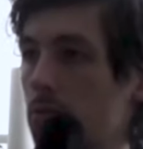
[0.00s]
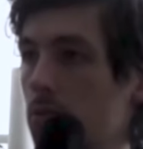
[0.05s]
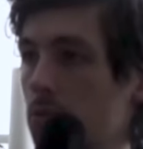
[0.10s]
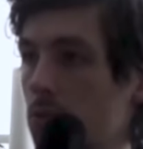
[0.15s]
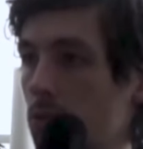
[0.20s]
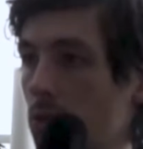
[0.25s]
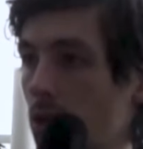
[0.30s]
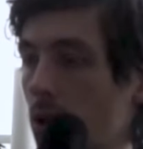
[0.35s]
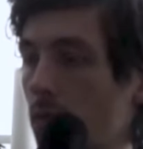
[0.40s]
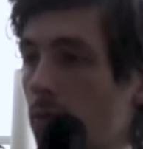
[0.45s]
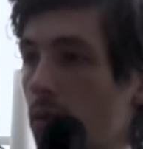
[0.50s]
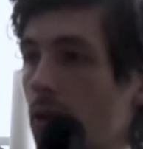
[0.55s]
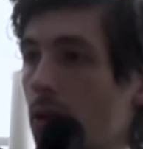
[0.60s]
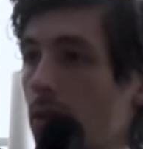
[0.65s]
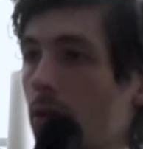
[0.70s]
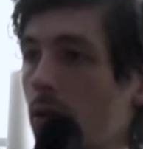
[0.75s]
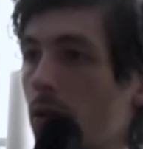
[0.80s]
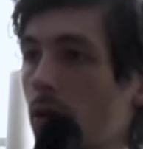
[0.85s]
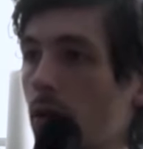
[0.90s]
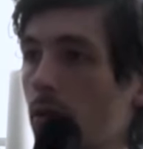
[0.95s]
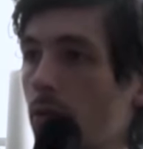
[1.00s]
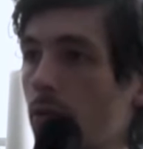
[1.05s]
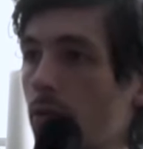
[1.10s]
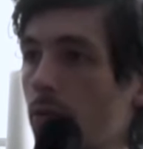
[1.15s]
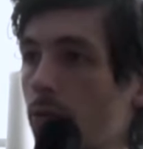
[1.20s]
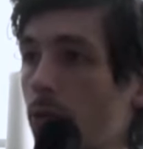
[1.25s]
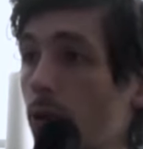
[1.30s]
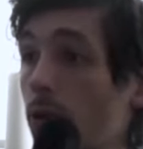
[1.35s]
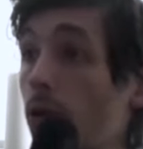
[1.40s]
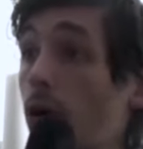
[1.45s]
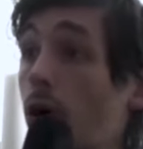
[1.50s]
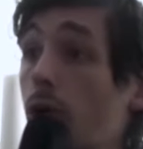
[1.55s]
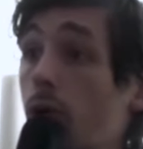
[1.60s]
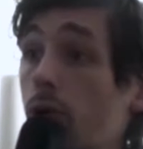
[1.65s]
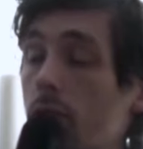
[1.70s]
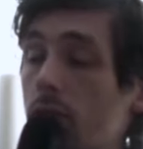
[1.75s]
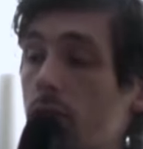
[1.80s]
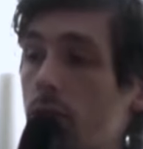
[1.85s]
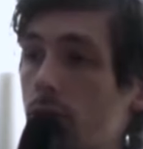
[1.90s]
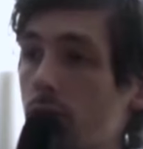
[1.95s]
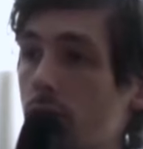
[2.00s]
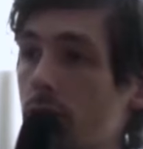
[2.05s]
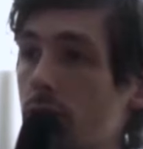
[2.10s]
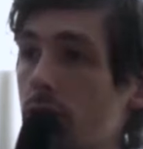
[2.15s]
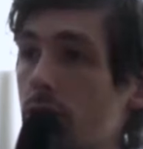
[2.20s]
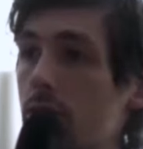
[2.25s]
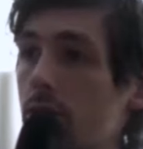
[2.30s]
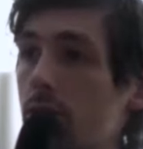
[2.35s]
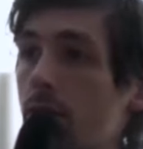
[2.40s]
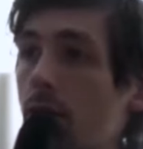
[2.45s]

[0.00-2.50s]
striving in their for their own interests.